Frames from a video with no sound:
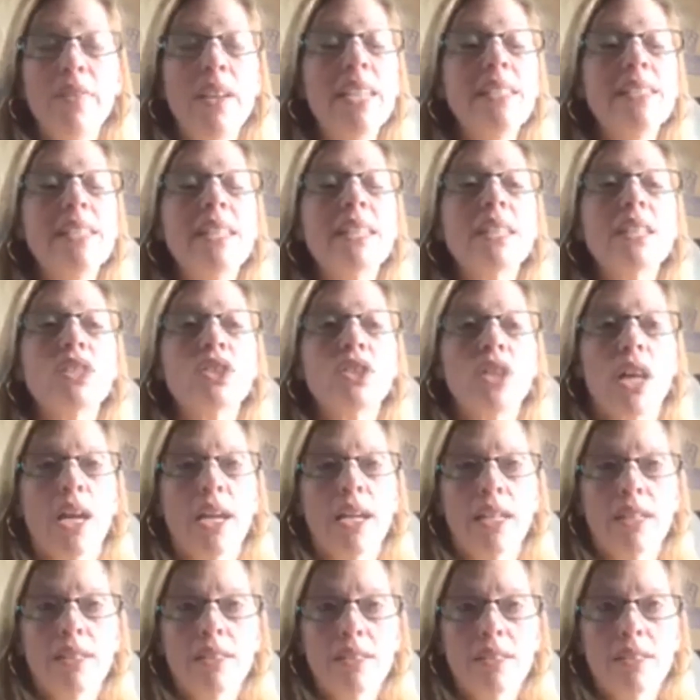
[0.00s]
Facing the
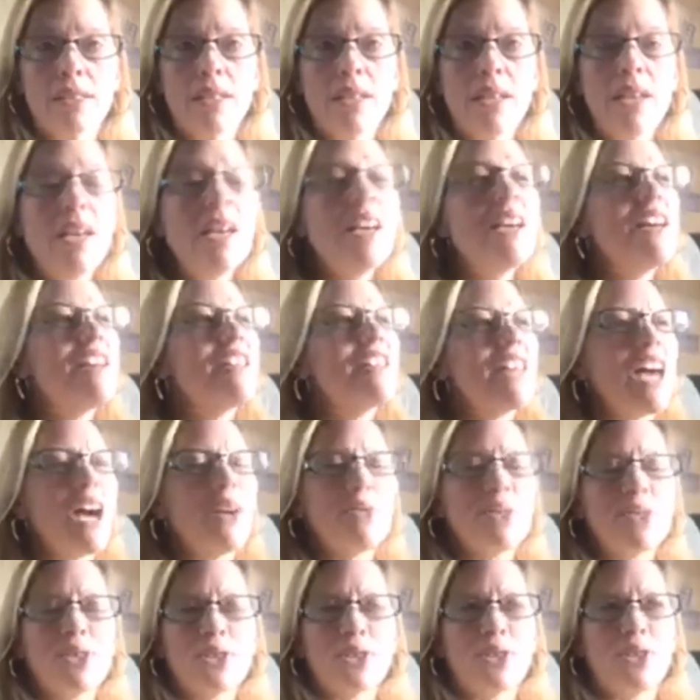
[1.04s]
Giants.
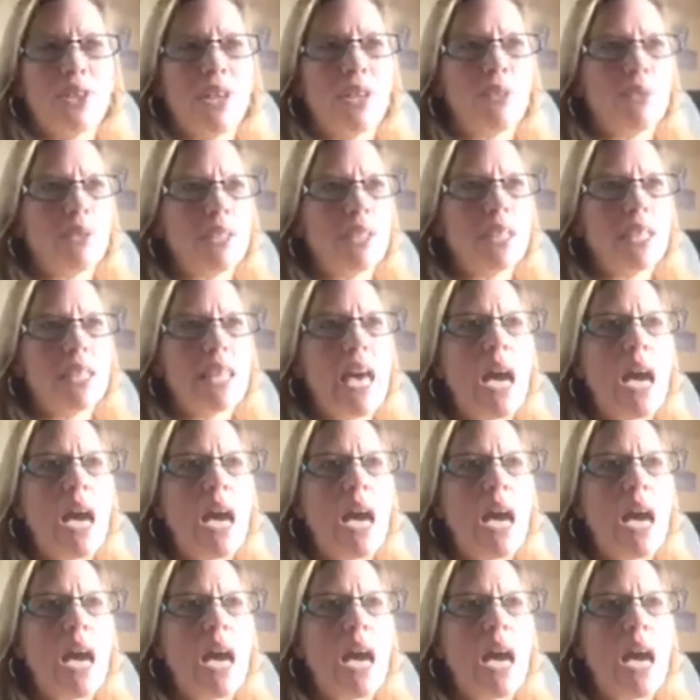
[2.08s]
That was a great one.